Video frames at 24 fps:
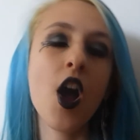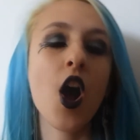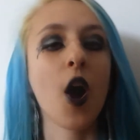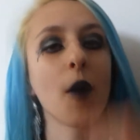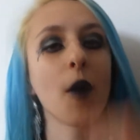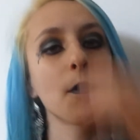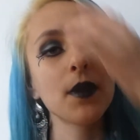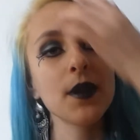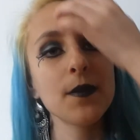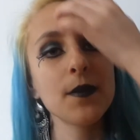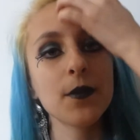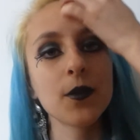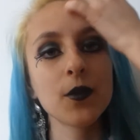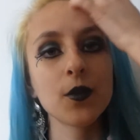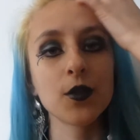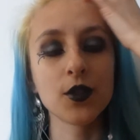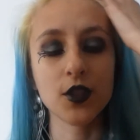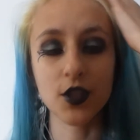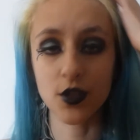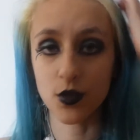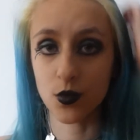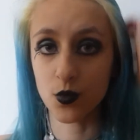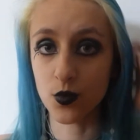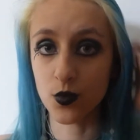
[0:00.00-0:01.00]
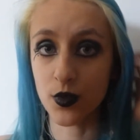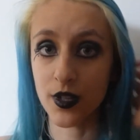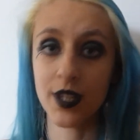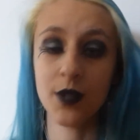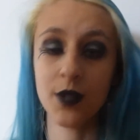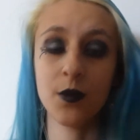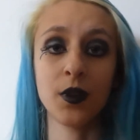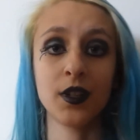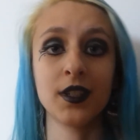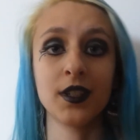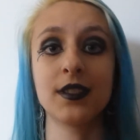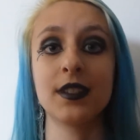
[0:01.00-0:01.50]
are people who just really
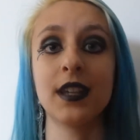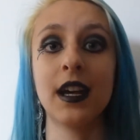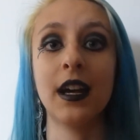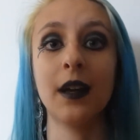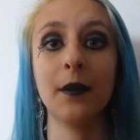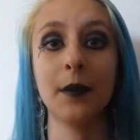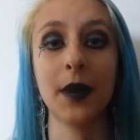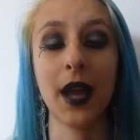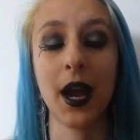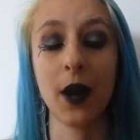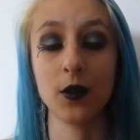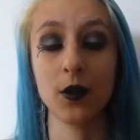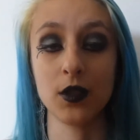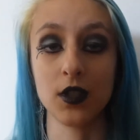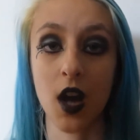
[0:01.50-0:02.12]
want to tell me how